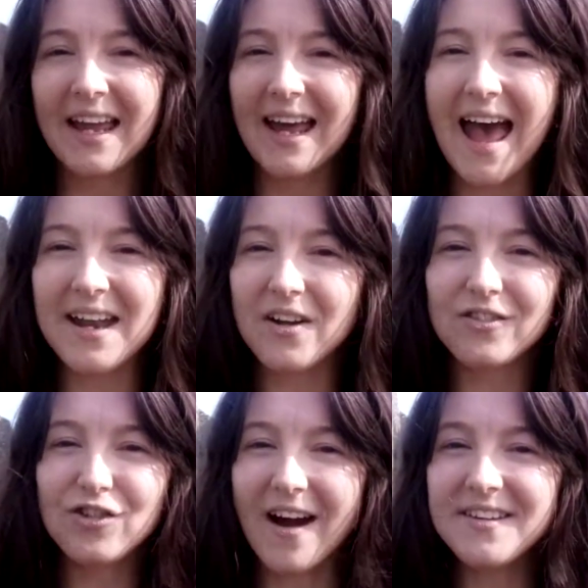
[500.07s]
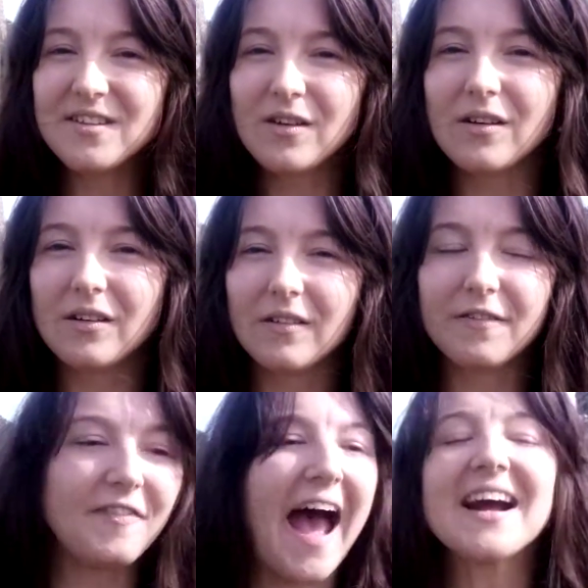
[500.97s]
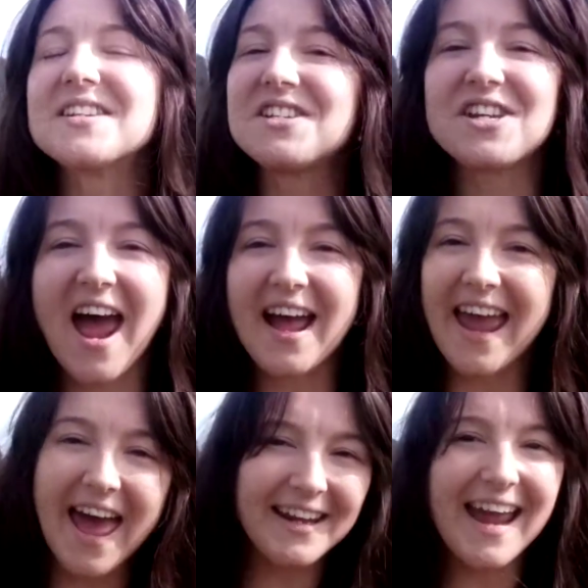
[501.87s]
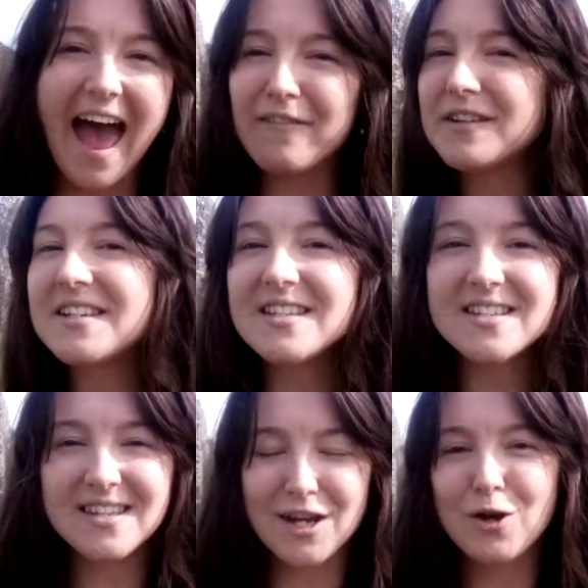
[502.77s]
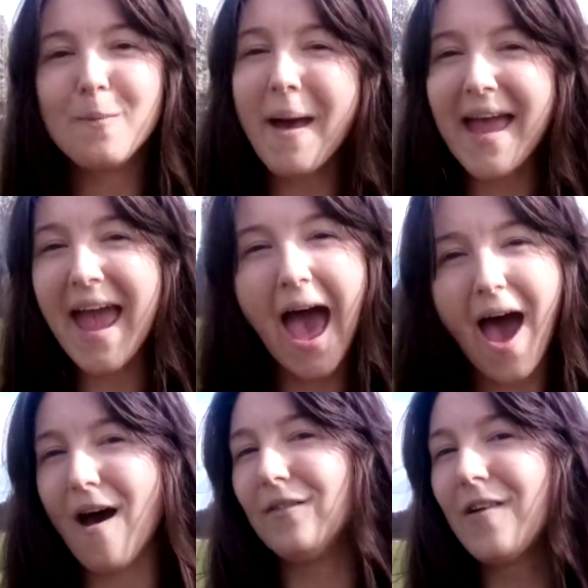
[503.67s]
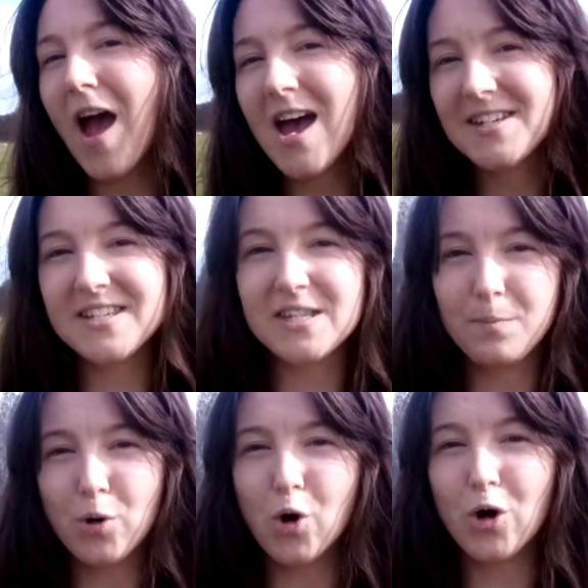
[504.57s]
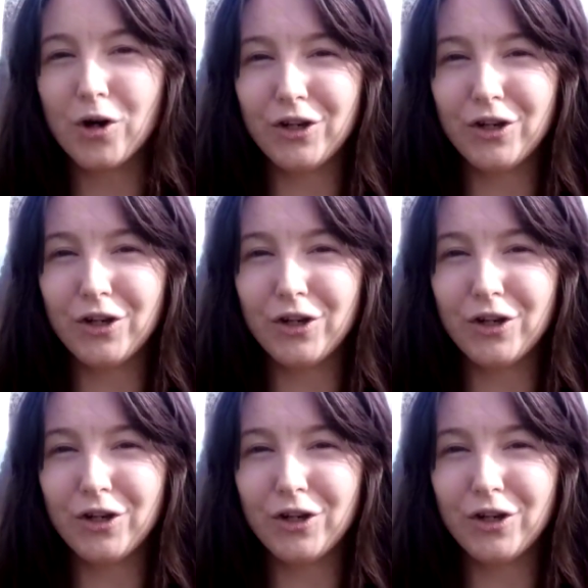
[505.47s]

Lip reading: And trying to fact check any evidence that you may have to support